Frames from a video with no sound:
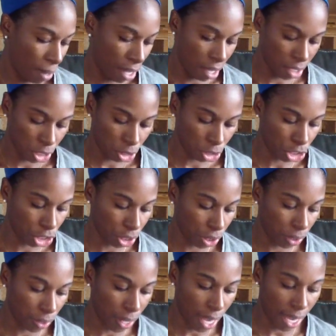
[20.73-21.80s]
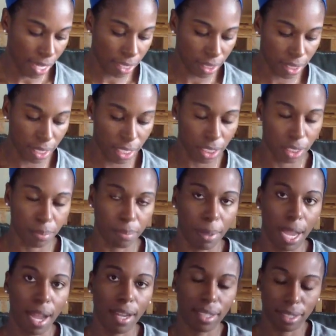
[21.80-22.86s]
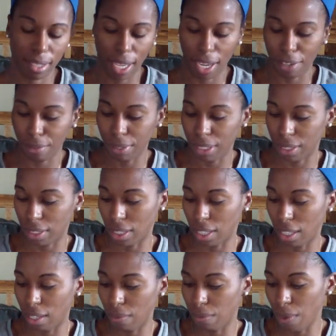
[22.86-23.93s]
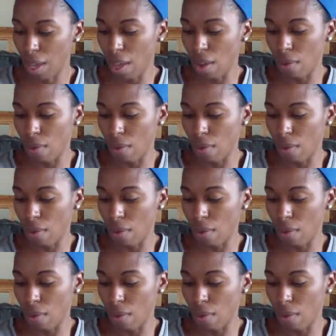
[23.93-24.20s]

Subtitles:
on to show you guys this box I received